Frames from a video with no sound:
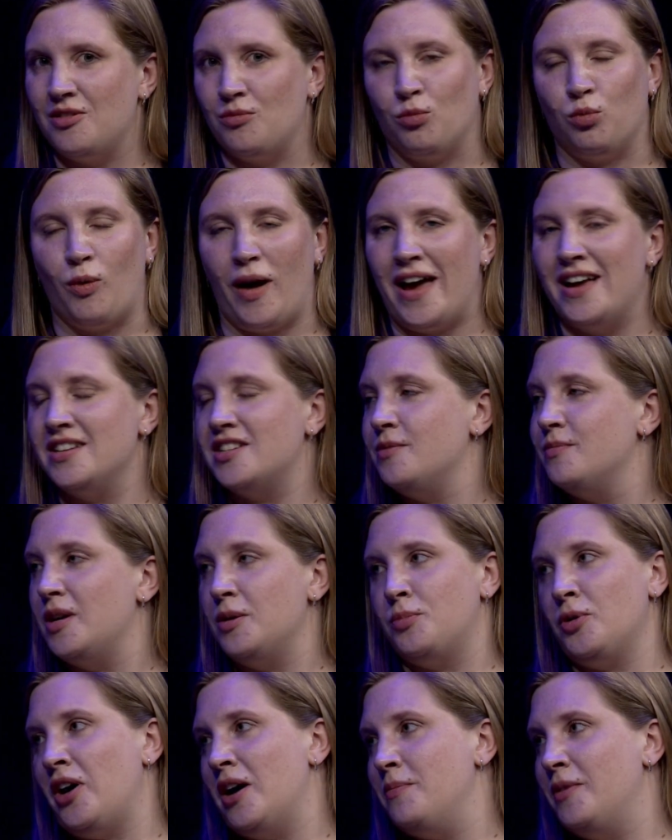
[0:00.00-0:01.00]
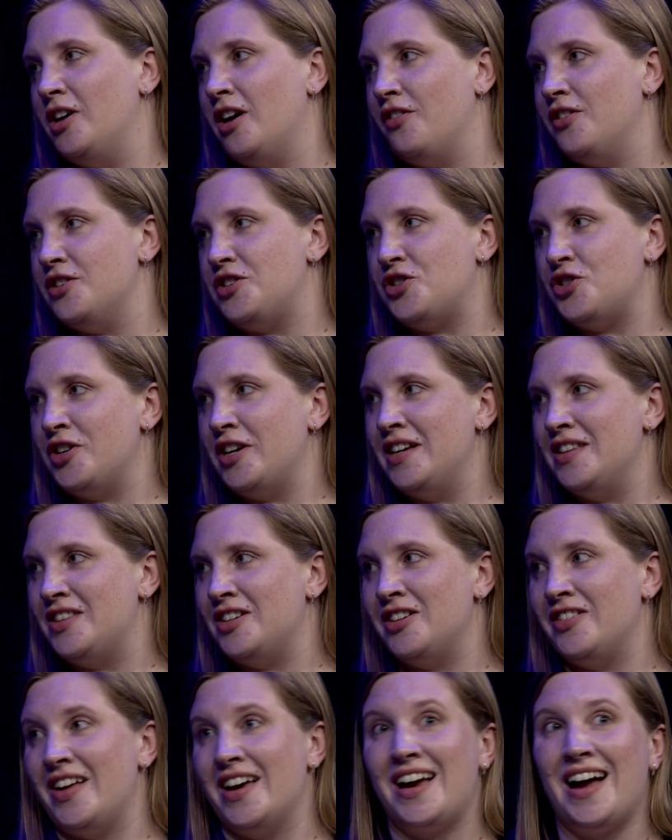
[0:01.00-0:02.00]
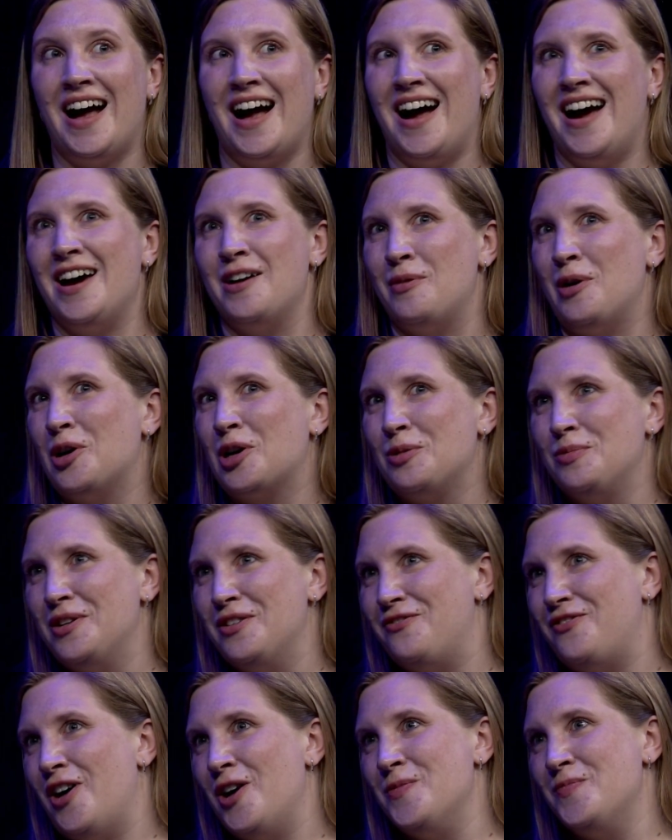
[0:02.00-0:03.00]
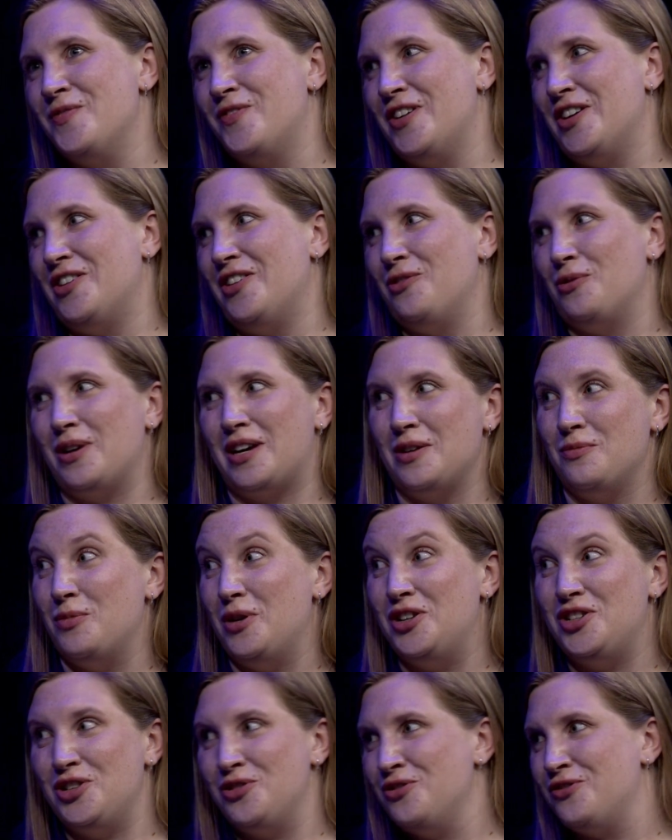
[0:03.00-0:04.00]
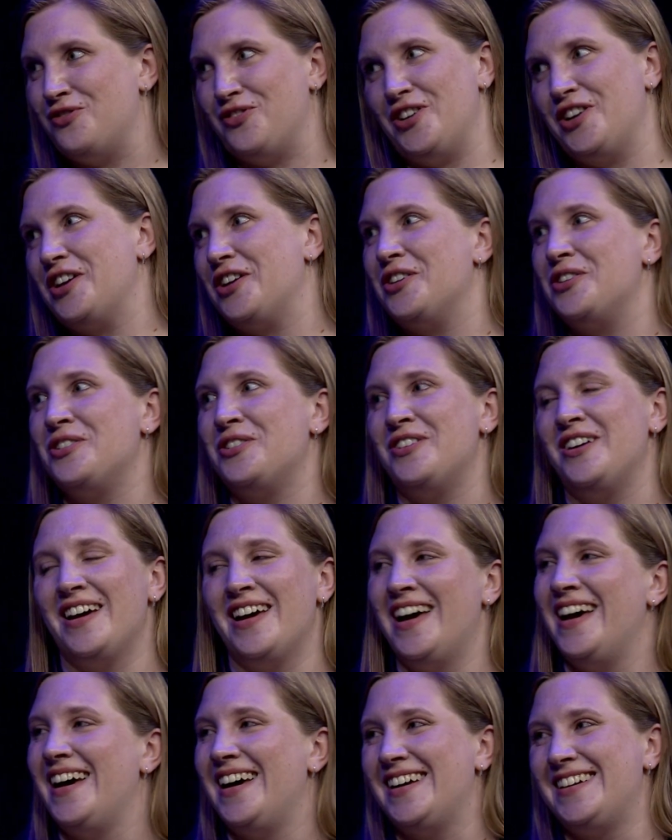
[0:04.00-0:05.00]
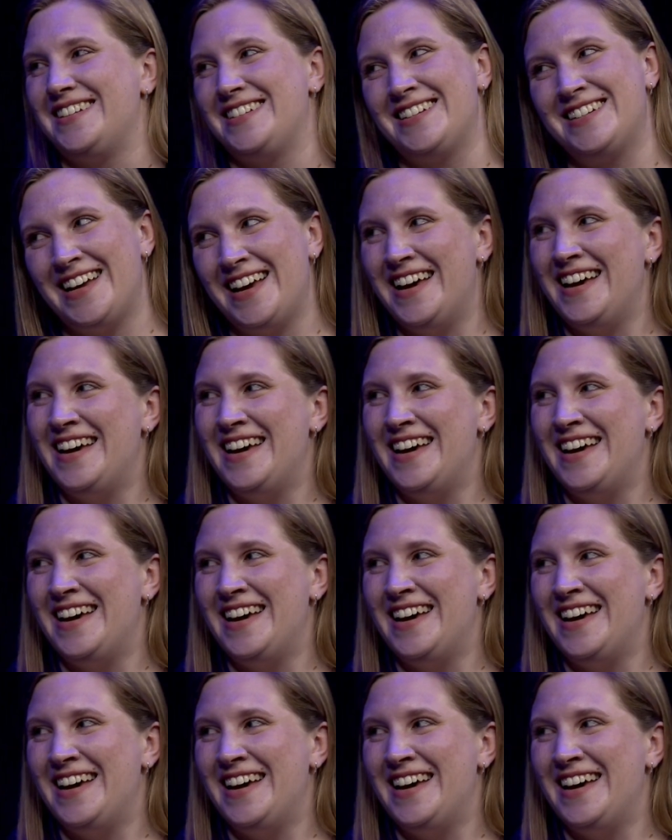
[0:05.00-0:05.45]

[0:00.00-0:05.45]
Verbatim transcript: random people I meet on the street. They're like, hi, welcome to Farmville. What can we do for you? And